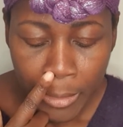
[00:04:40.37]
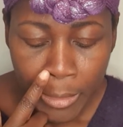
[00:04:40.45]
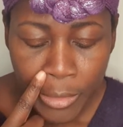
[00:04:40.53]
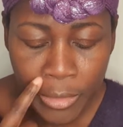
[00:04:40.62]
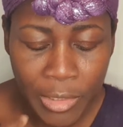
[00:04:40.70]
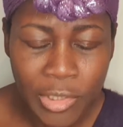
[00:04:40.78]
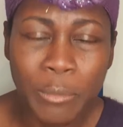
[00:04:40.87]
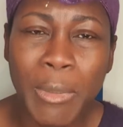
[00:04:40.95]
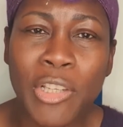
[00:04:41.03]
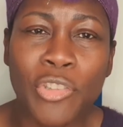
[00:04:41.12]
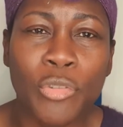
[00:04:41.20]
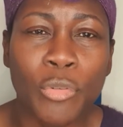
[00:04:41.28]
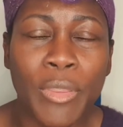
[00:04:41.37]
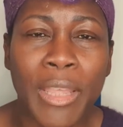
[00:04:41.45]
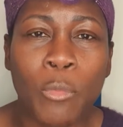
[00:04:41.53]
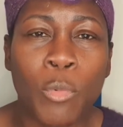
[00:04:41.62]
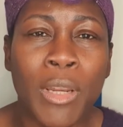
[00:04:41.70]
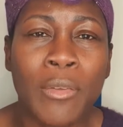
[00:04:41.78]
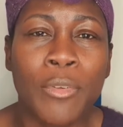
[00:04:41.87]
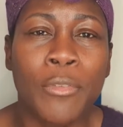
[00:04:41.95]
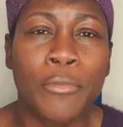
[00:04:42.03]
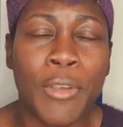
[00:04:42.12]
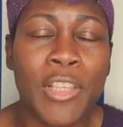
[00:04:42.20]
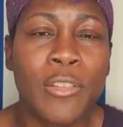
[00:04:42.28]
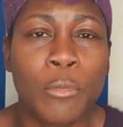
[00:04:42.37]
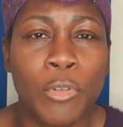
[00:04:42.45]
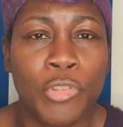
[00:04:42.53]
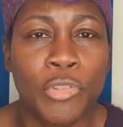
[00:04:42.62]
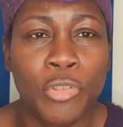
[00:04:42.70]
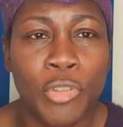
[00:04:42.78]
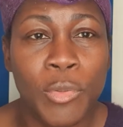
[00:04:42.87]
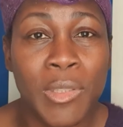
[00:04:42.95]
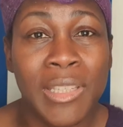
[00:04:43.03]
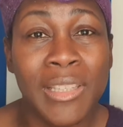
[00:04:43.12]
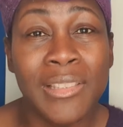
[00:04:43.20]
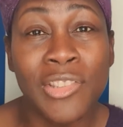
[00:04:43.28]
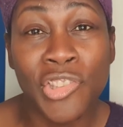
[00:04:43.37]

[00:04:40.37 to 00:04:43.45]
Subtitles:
You need to make sure that whatever face wash you're using is